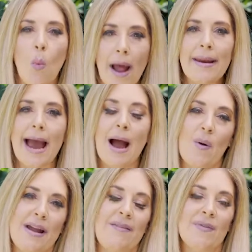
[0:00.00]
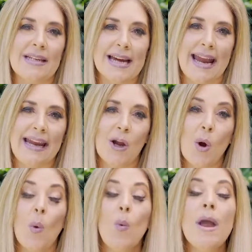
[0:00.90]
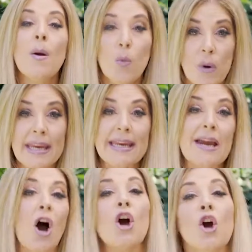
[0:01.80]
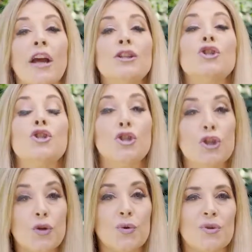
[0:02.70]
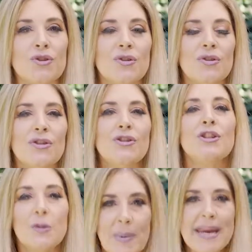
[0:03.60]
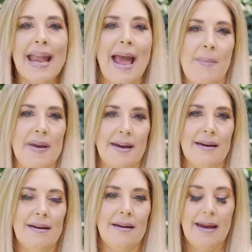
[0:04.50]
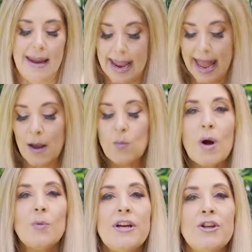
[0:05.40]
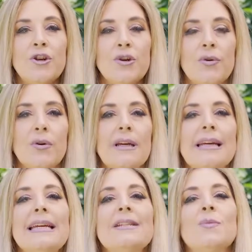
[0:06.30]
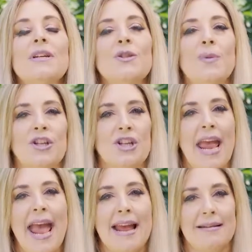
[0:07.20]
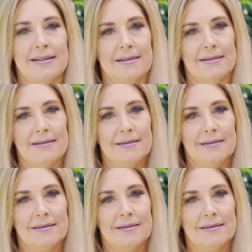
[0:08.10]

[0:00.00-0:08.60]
1 hour in the day where we are going to choose to speak happy. And what we do is we switch hands.